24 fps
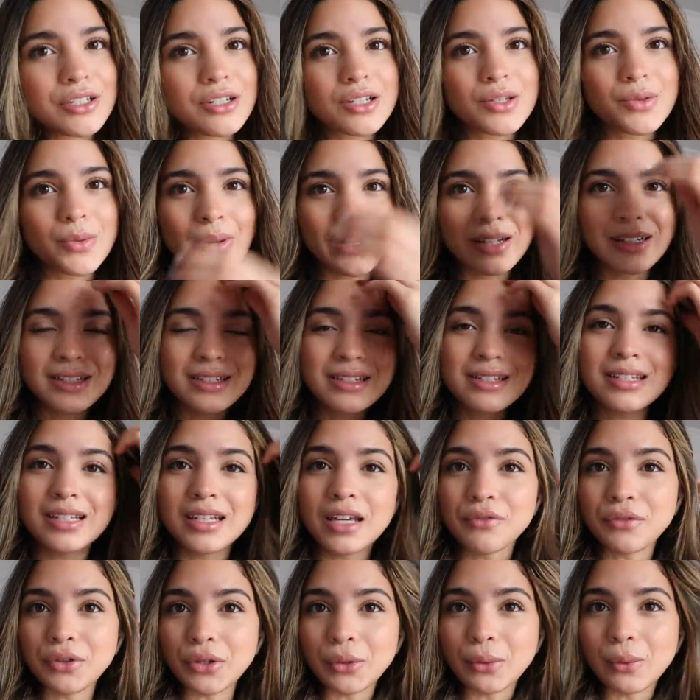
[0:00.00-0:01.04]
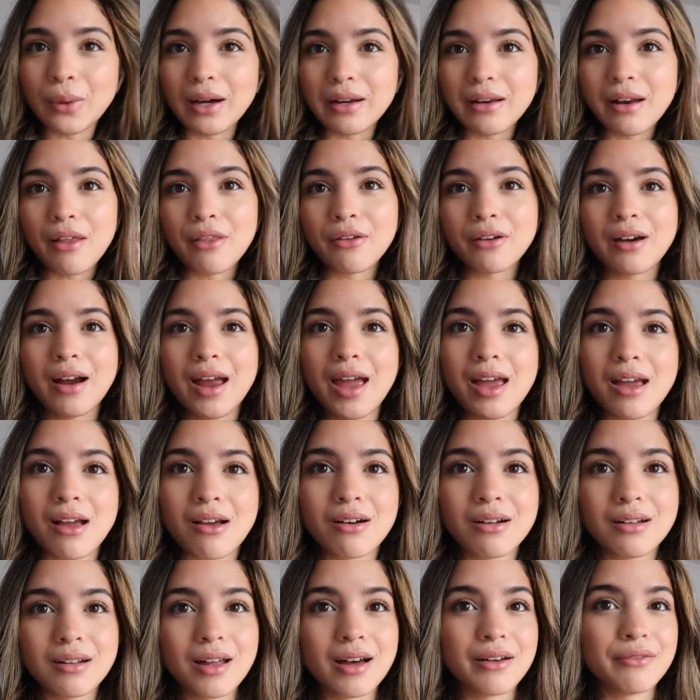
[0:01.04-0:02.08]
just wanted to give you another
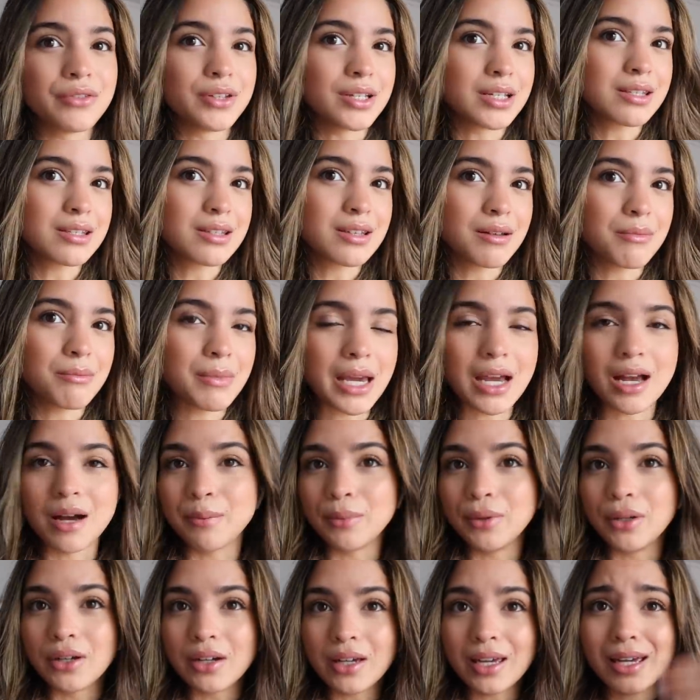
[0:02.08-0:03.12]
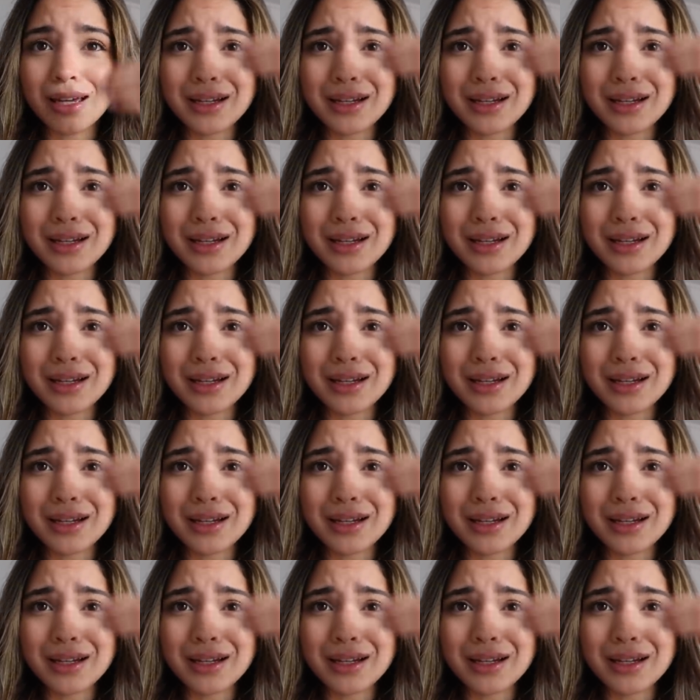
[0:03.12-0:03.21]
angle of this makeup look.